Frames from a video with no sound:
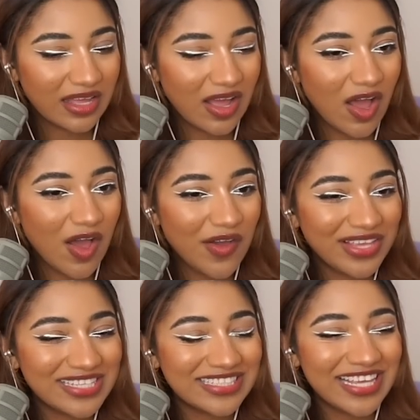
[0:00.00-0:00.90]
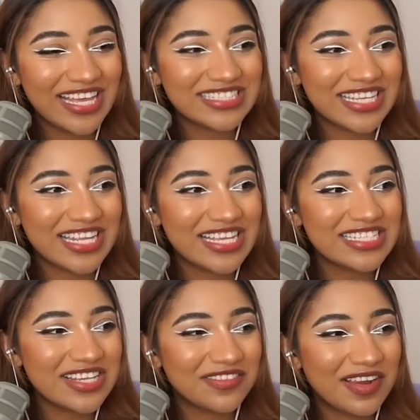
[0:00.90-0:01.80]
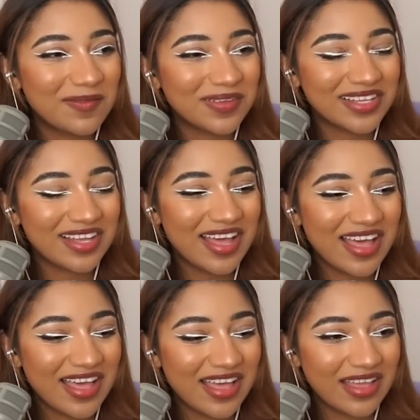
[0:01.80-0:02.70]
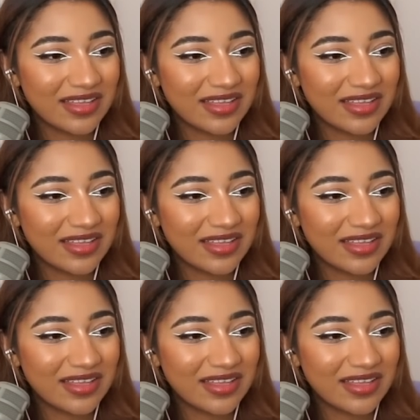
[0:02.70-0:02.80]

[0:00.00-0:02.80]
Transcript: Oh, yes, it is a replica.